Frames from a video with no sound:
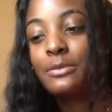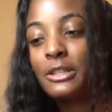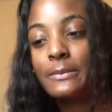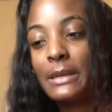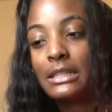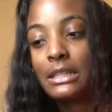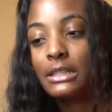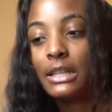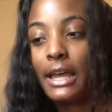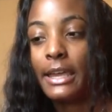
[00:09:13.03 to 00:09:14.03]
just
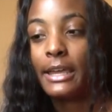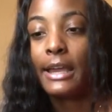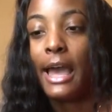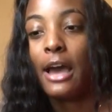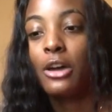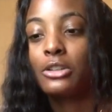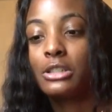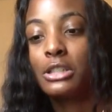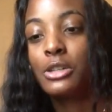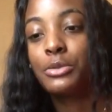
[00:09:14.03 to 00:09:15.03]
basically like how
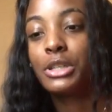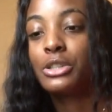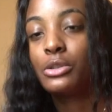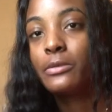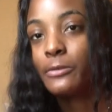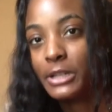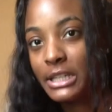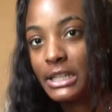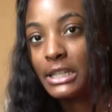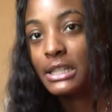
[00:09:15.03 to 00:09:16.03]
to deal with two
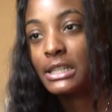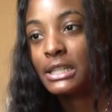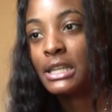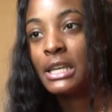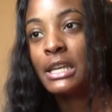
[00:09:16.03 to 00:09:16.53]
friends